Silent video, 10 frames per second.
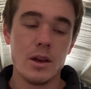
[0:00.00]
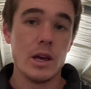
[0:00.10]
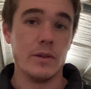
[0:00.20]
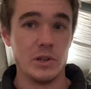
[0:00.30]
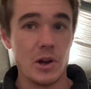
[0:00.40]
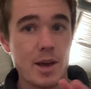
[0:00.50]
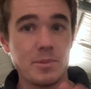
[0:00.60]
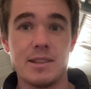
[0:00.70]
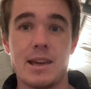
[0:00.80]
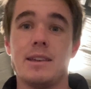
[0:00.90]
If you're not up
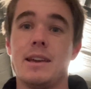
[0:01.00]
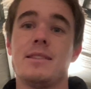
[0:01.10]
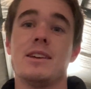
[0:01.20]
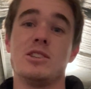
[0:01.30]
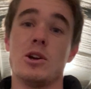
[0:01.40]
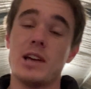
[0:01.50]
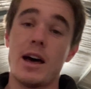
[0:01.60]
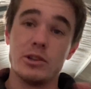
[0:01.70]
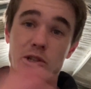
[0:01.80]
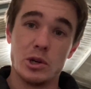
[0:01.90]
to that yet, there's those
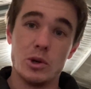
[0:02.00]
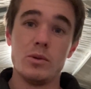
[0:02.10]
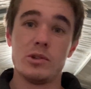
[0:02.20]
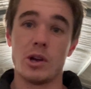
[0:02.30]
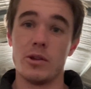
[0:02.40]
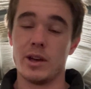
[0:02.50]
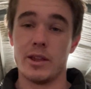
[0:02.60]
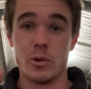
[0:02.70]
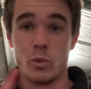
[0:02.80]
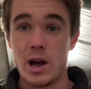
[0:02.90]
other two. So
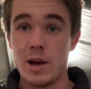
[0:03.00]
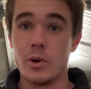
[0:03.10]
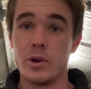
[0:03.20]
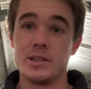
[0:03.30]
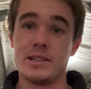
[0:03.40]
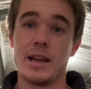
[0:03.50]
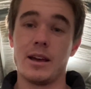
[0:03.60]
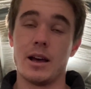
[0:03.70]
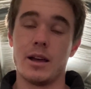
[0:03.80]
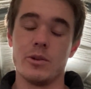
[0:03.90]
the whitewater
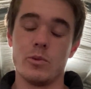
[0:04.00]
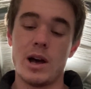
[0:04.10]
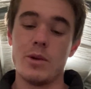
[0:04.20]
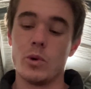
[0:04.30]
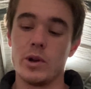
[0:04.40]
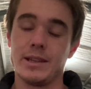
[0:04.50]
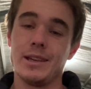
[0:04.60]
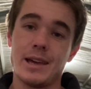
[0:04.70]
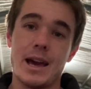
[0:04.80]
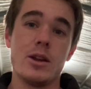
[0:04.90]

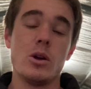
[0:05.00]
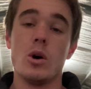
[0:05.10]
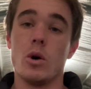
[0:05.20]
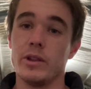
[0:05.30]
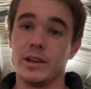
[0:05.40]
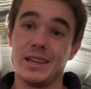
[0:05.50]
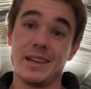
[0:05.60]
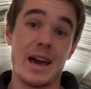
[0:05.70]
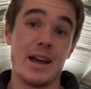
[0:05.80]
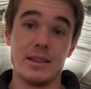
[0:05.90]
kick out, or the
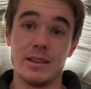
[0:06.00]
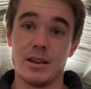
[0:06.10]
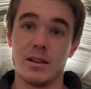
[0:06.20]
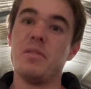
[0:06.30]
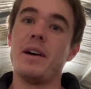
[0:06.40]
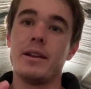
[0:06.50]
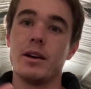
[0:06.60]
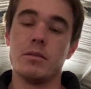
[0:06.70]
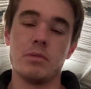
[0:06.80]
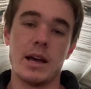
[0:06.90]
kick out in the
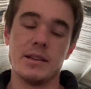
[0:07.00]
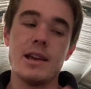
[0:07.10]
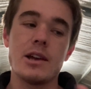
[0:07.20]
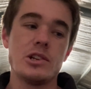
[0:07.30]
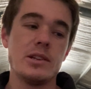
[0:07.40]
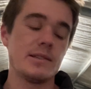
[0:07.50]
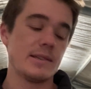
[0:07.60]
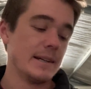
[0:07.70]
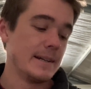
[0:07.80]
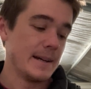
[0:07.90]
fatter sections.
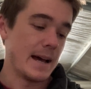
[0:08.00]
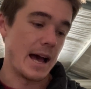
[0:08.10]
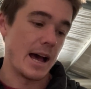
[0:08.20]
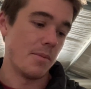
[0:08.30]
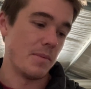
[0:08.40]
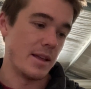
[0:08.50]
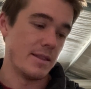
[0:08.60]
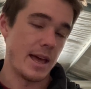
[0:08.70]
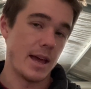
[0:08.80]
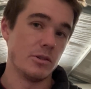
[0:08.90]
And
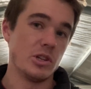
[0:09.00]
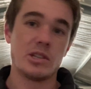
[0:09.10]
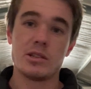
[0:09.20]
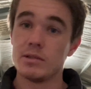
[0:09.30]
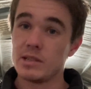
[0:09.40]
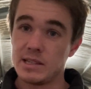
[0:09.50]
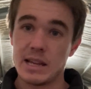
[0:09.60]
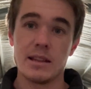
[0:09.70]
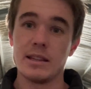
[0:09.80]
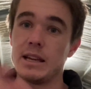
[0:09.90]
then just
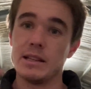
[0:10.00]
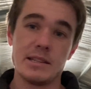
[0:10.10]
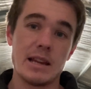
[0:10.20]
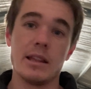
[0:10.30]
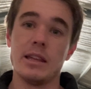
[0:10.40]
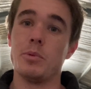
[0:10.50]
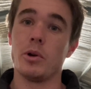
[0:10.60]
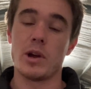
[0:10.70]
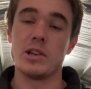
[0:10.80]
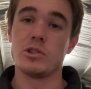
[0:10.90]
steadily
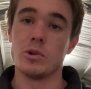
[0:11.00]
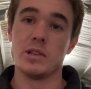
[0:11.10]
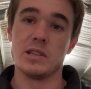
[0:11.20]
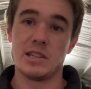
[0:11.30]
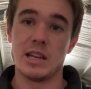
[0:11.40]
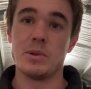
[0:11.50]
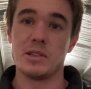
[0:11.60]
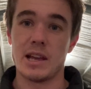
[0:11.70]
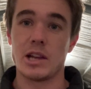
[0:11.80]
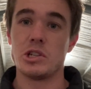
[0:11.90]
progress through to the steeper
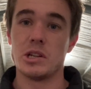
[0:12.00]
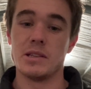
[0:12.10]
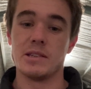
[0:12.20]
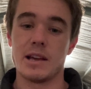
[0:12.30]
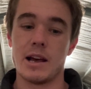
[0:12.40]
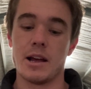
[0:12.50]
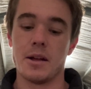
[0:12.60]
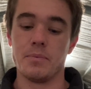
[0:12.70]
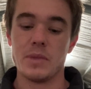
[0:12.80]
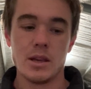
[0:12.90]
sections.
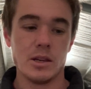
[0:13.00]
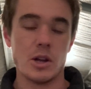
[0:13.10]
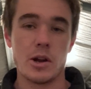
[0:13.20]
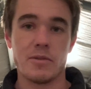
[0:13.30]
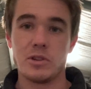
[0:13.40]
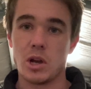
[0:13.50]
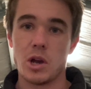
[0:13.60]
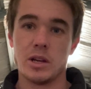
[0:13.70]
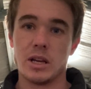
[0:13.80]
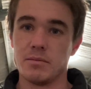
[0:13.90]
You don't have to go
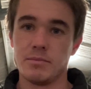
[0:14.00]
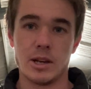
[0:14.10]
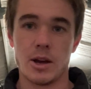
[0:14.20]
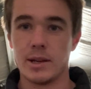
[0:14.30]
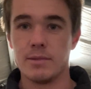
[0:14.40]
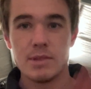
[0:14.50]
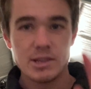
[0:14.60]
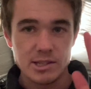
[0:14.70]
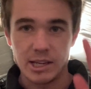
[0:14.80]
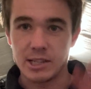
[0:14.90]
to, a
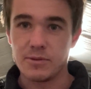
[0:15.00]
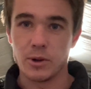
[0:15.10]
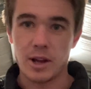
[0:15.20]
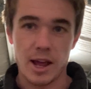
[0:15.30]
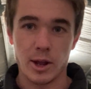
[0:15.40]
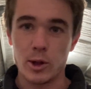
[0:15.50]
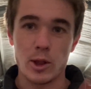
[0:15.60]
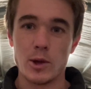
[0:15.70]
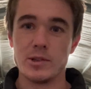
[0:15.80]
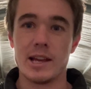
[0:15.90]
6 foot kind of
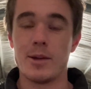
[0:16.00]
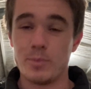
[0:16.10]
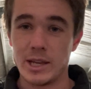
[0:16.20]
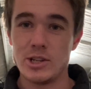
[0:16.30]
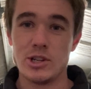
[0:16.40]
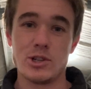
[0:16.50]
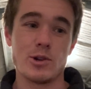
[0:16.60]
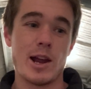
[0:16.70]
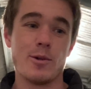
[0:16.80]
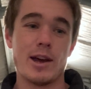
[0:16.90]
closeout beachy
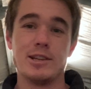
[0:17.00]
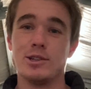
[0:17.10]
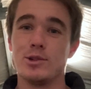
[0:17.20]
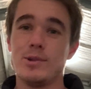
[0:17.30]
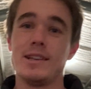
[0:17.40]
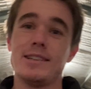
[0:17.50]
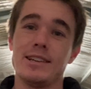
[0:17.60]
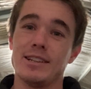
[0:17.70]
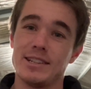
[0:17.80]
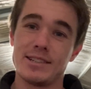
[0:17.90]
straightaway to do this. You
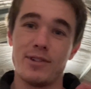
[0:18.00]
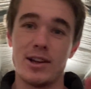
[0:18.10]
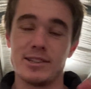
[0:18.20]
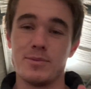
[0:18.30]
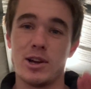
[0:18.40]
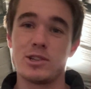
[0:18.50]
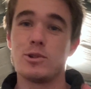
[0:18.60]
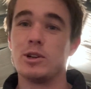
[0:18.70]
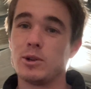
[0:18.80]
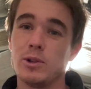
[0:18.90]
can just find some nice
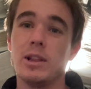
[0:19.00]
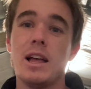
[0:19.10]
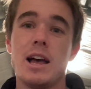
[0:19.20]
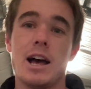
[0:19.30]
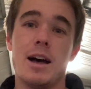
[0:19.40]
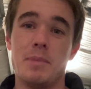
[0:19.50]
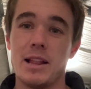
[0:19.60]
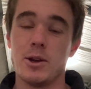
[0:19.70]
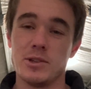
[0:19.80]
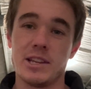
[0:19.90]
critical,
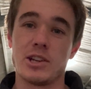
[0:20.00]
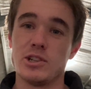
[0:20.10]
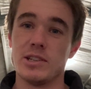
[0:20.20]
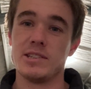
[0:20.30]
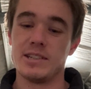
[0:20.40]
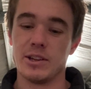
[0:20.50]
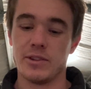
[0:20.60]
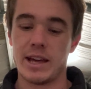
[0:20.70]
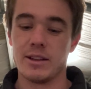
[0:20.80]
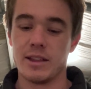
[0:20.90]
mallow sections still
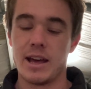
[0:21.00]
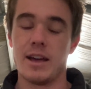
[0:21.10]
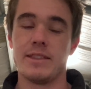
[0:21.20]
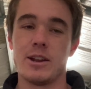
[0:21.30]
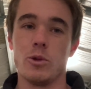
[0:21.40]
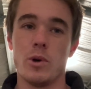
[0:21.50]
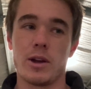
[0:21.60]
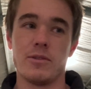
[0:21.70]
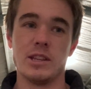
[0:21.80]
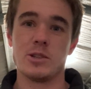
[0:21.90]
that'll
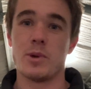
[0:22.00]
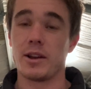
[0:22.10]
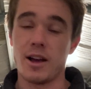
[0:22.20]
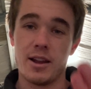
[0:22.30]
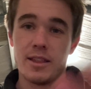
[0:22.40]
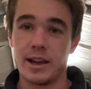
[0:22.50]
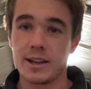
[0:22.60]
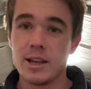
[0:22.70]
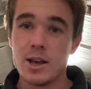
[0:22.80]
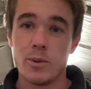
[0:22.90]
work for this one, kind of
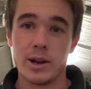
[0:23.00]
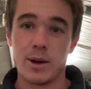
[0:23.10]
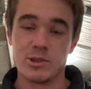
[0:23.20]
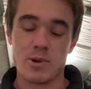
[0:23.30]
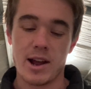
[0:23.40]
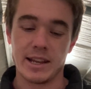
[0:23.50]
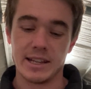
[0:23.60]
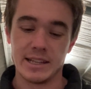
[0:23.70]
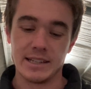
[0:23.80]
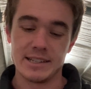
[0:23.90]
like what I was writing
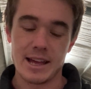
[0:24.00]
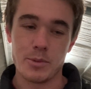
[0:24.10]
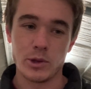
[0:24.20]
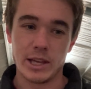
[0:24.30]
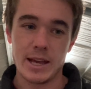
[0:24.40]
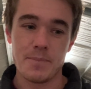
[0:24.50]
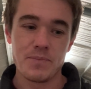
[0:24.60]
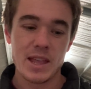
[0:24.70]
in the example here.